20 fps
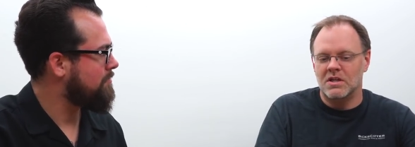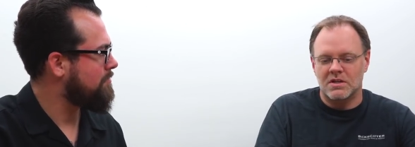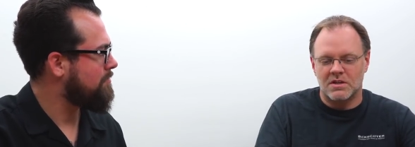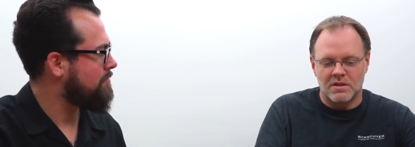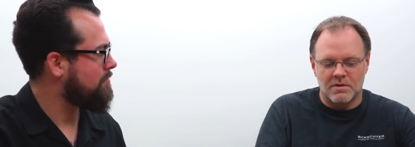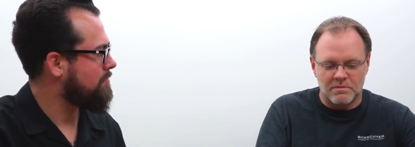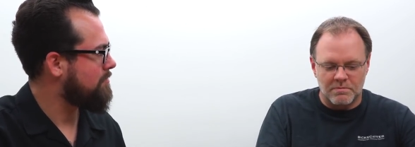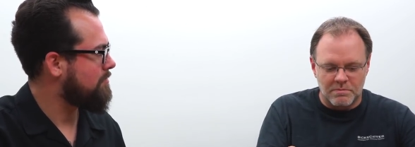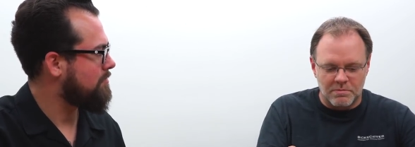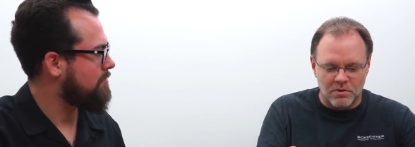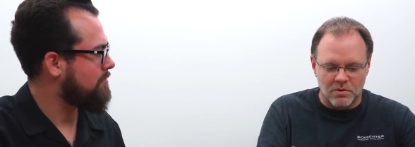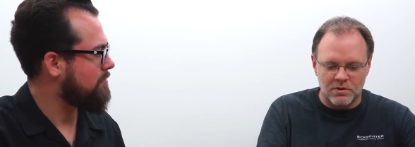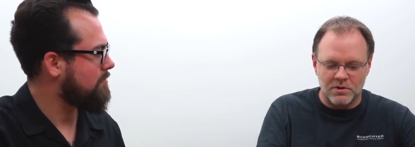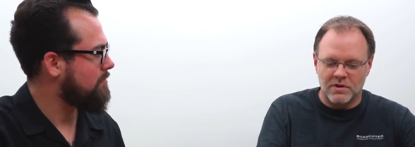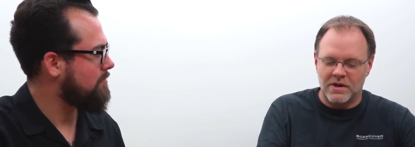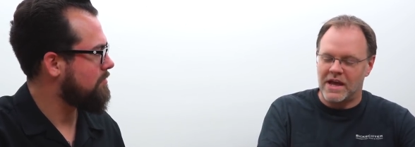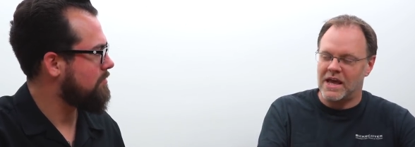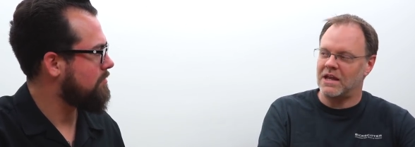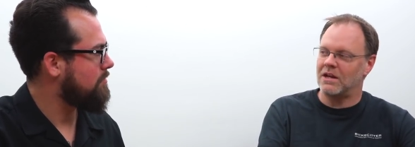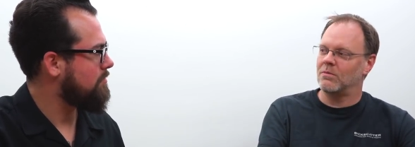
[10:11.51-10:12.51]
Speaker 1: you need to
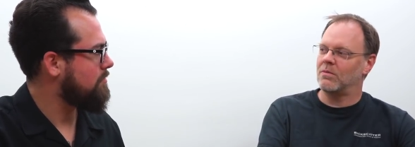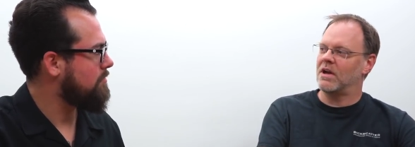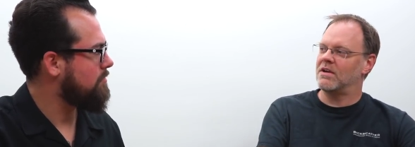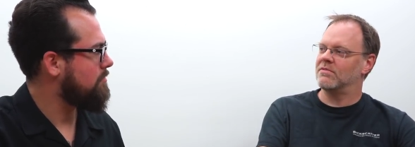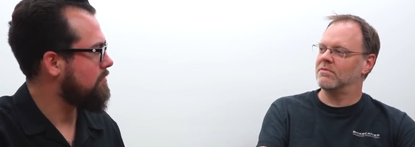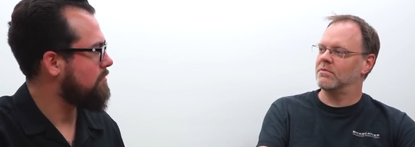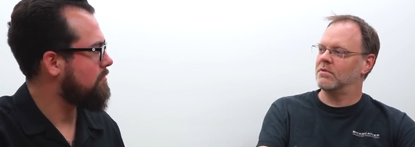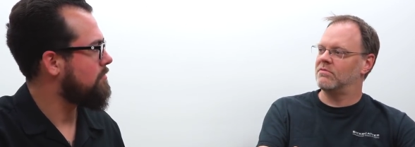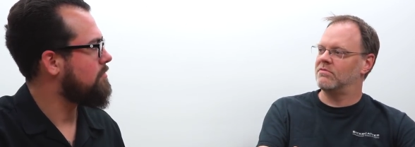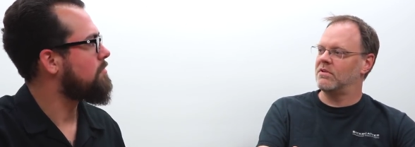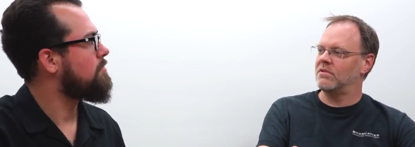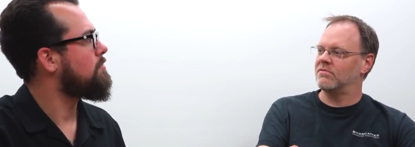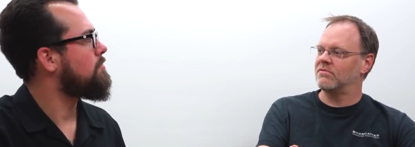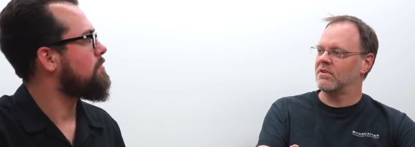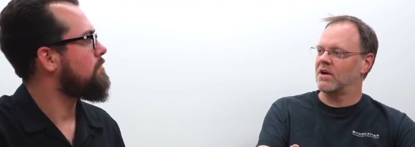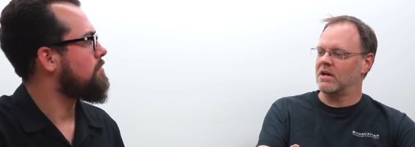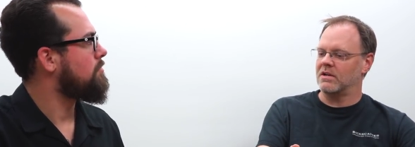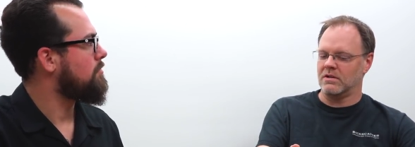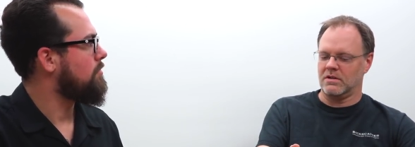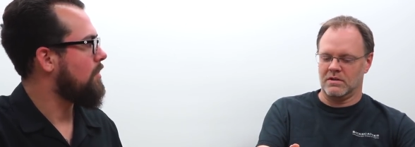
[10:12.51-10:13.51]
pull your head away from the
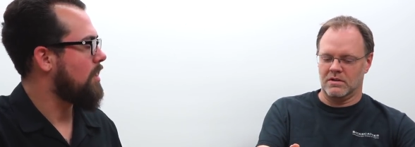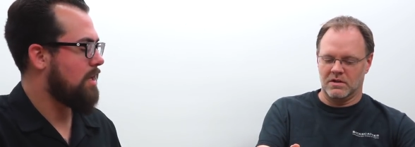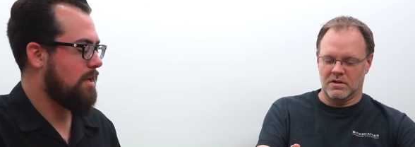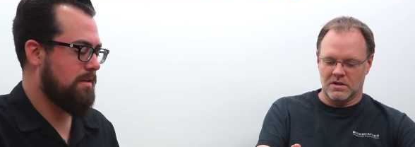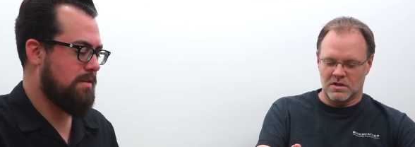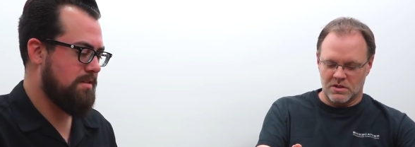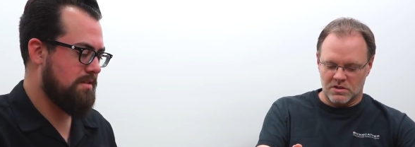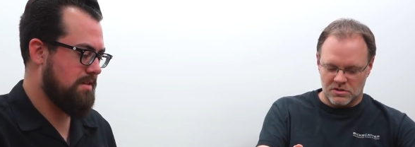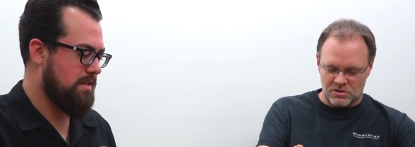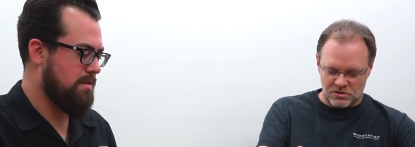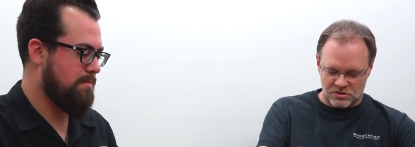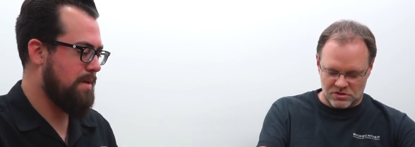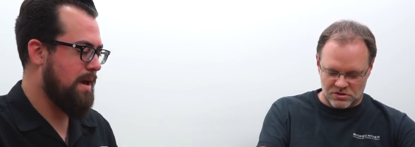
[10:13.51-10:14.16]
viewfinder to